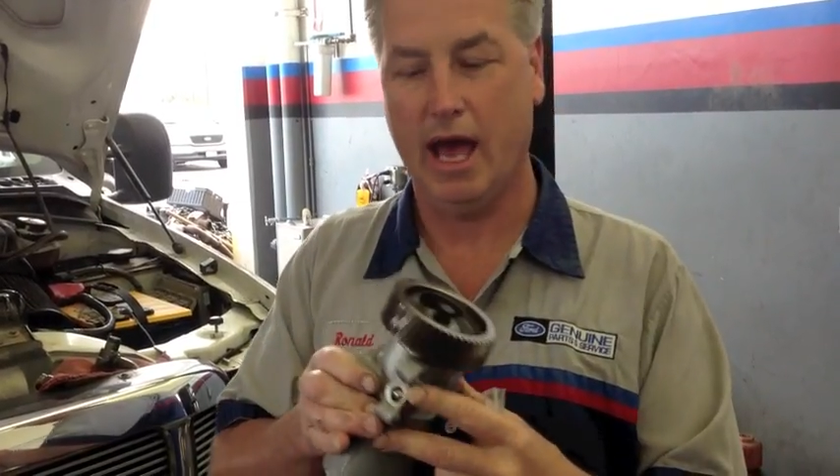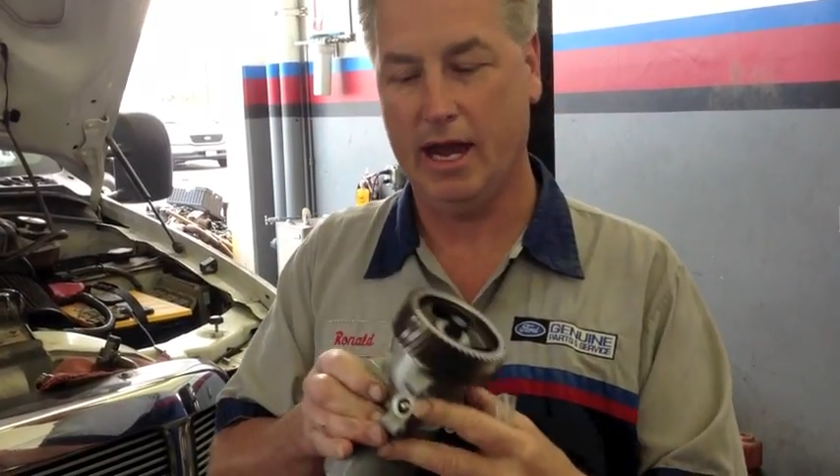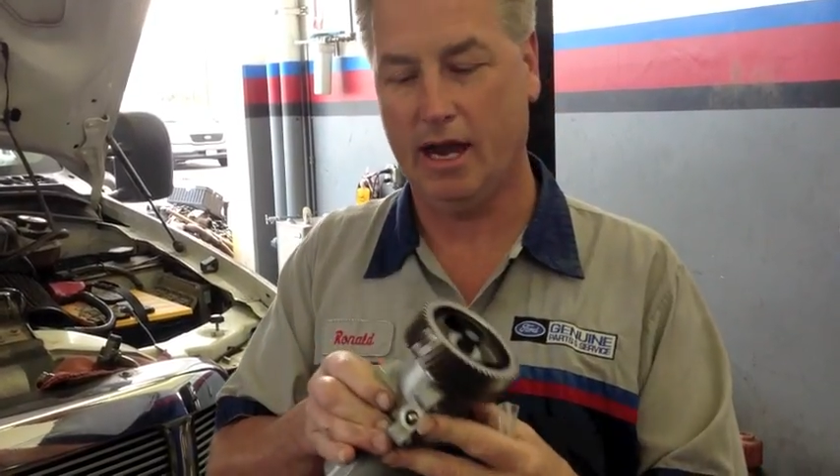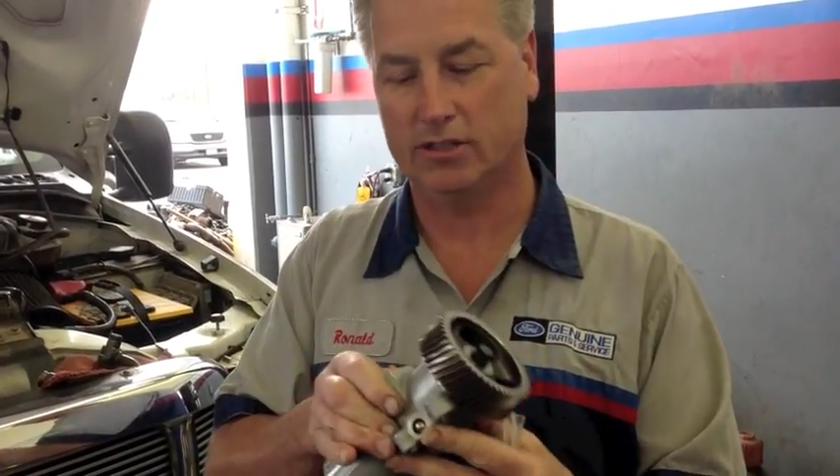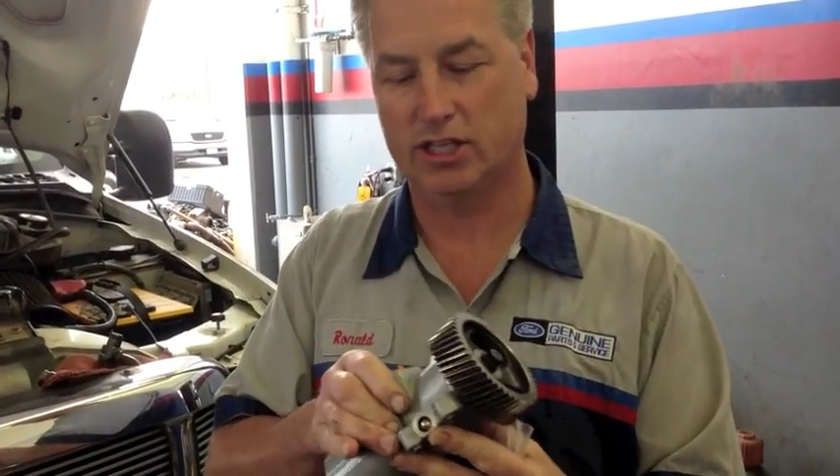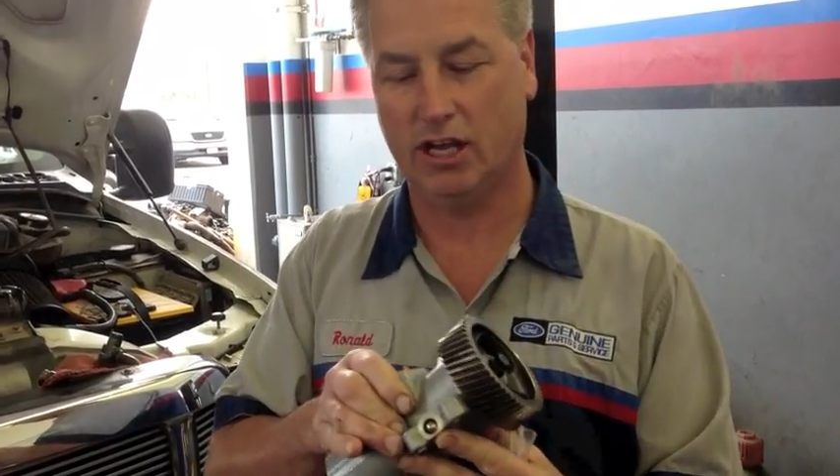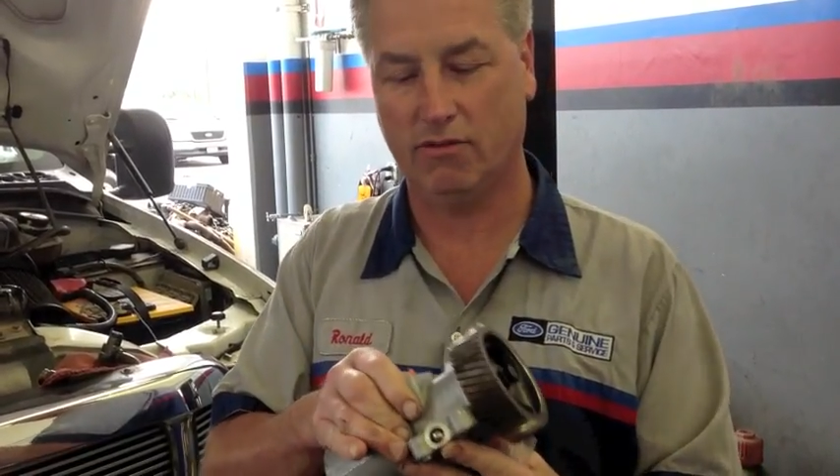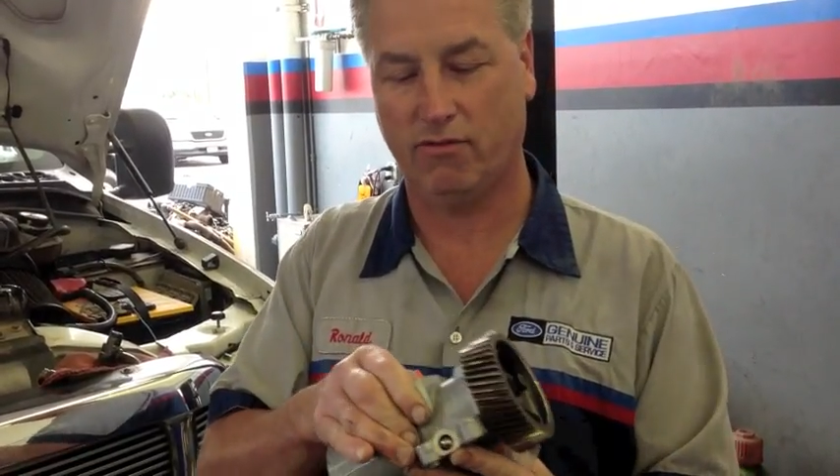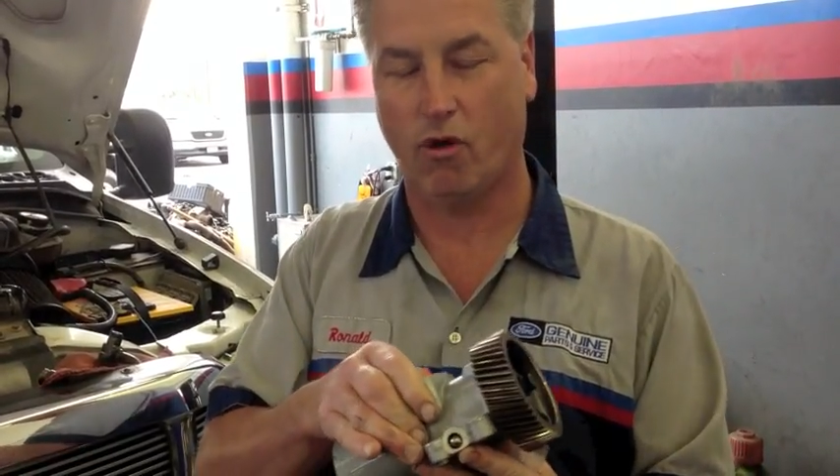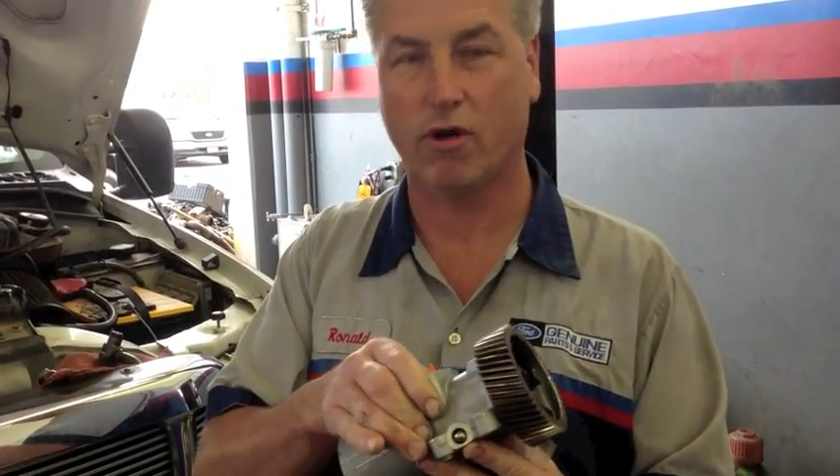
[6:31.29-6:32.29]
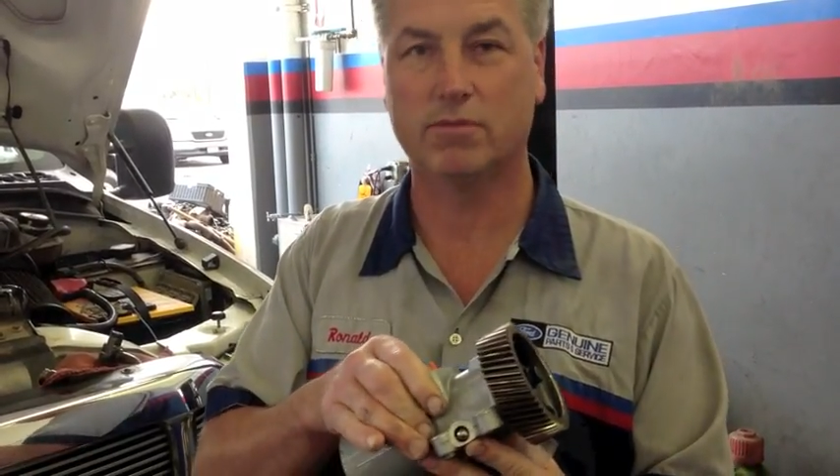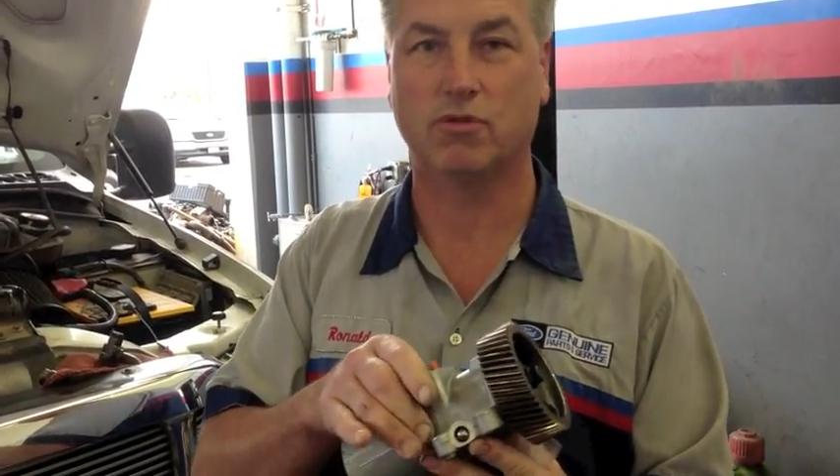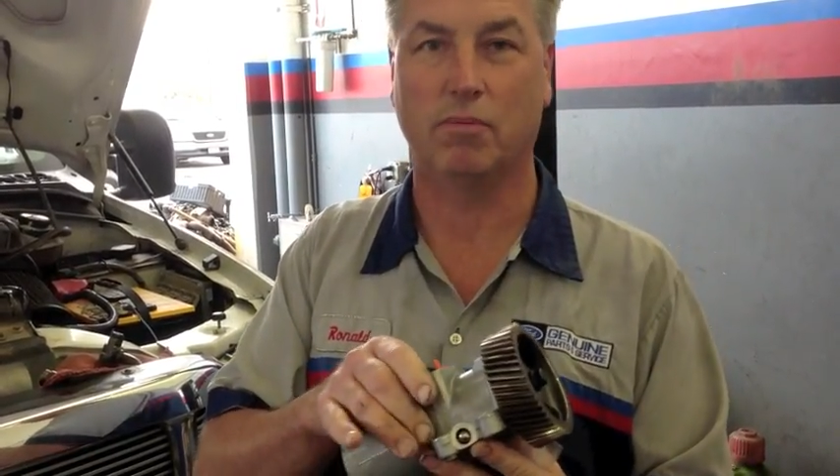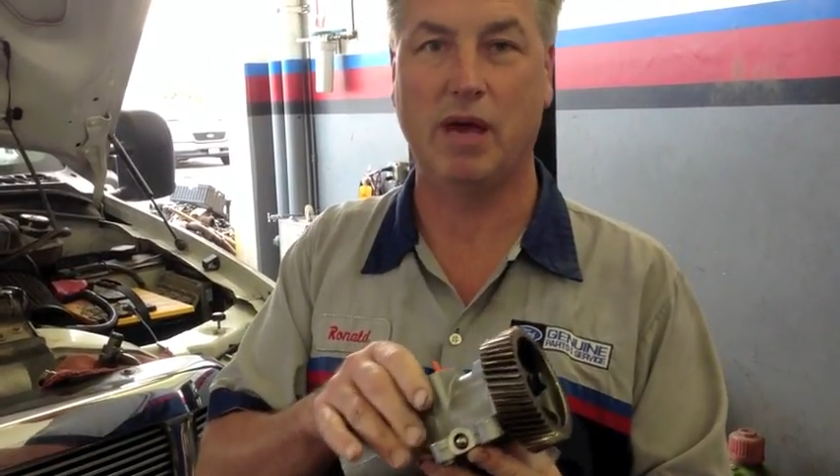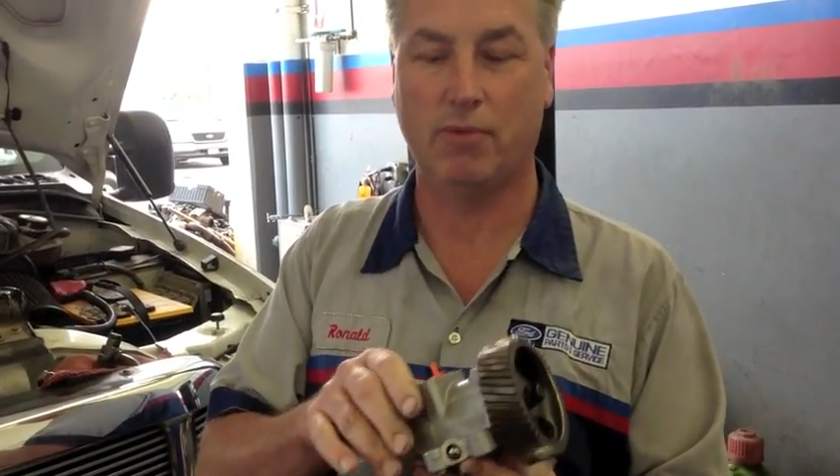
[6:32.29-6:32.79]
and I'll see on the forums
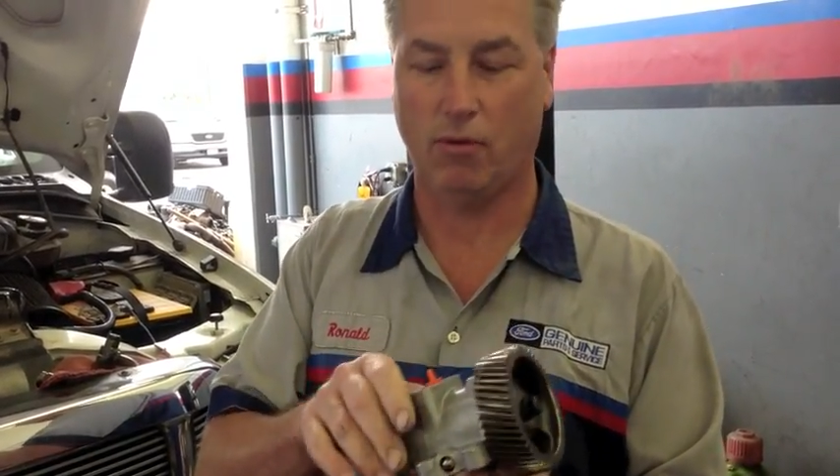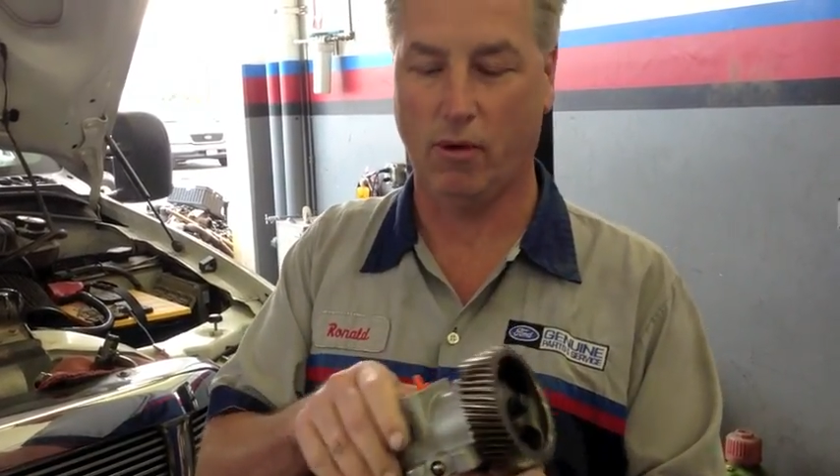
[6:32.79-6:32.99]
where people